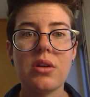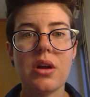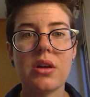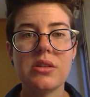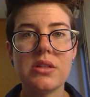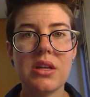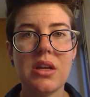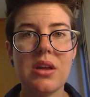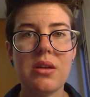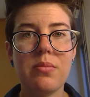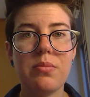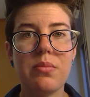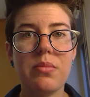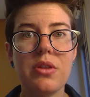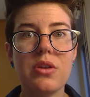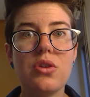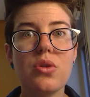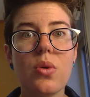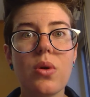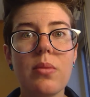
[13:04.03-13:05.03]
or not to keep
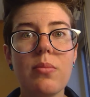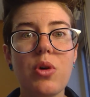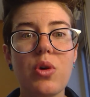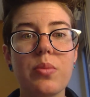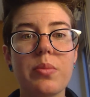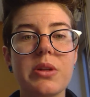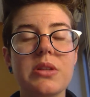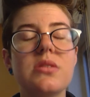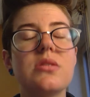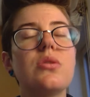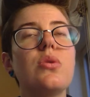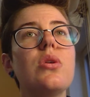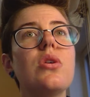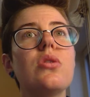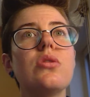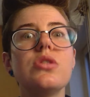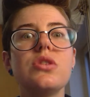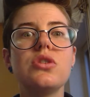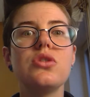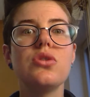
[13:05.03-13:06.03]
the dorm open. So
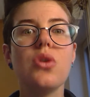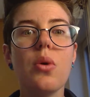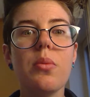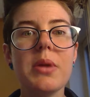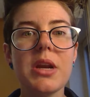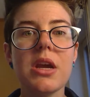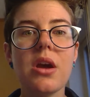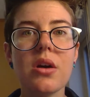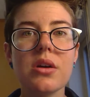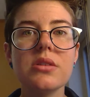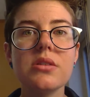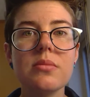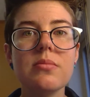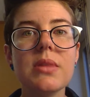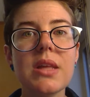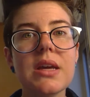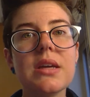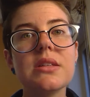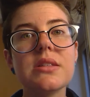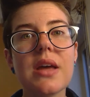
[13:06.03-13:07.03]
there are so many awesome
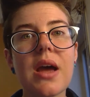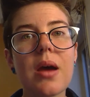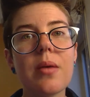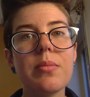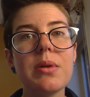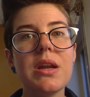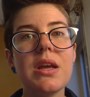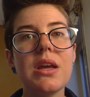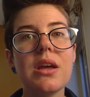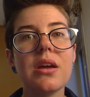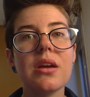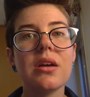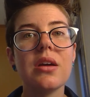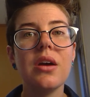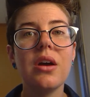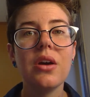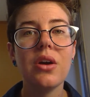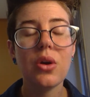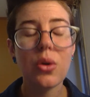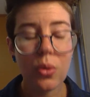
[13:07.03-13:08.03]
things happening
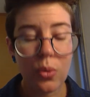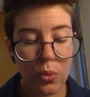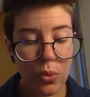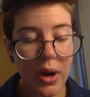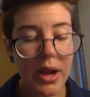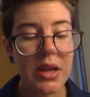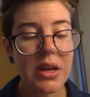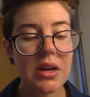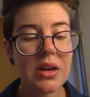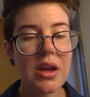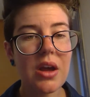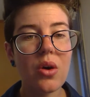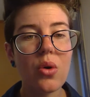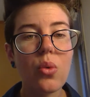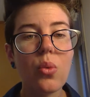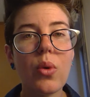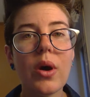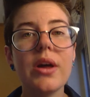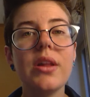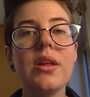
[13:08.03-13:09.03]
right now
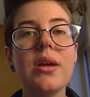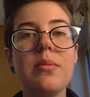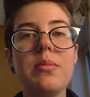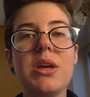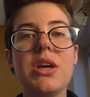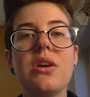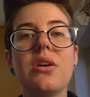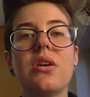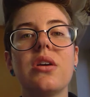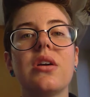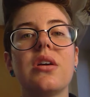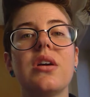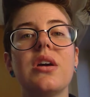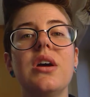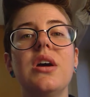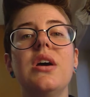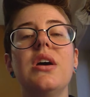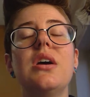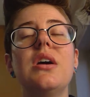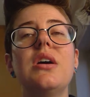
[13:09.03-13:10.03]
while I'm here.
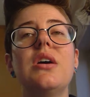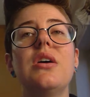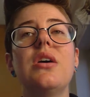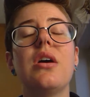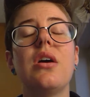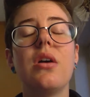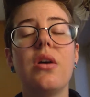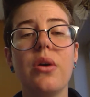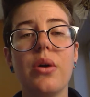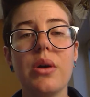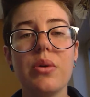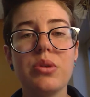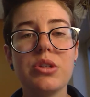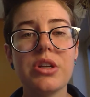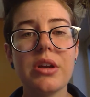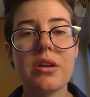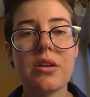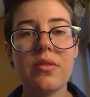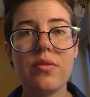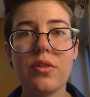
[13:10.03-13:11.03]
Oh, I
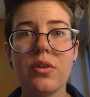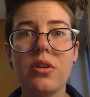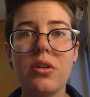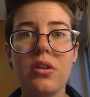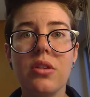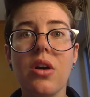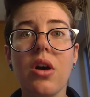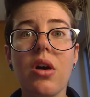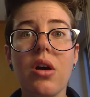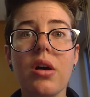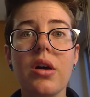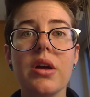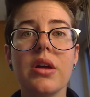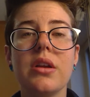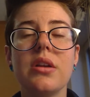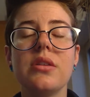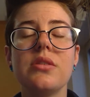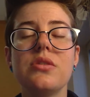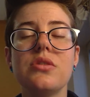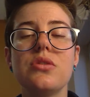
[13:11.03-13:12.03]
wish I could have
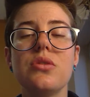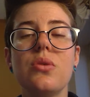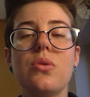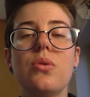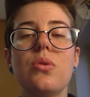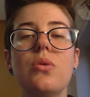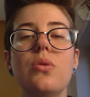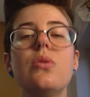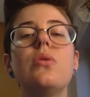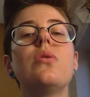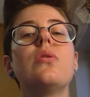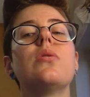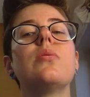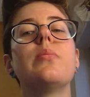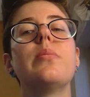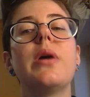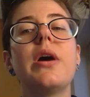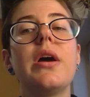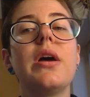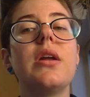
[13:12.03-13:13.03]
gone. It's so
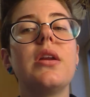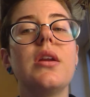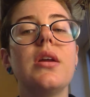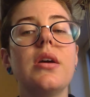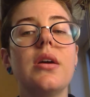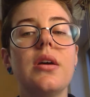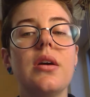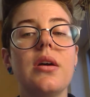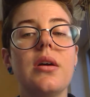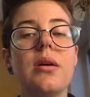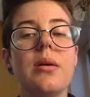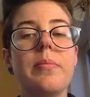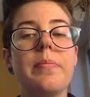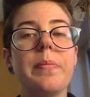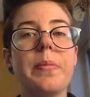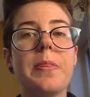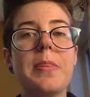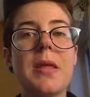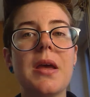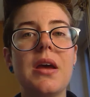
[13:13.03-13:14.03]
cool, but
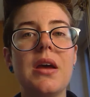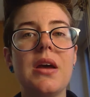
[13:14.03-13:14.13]
um,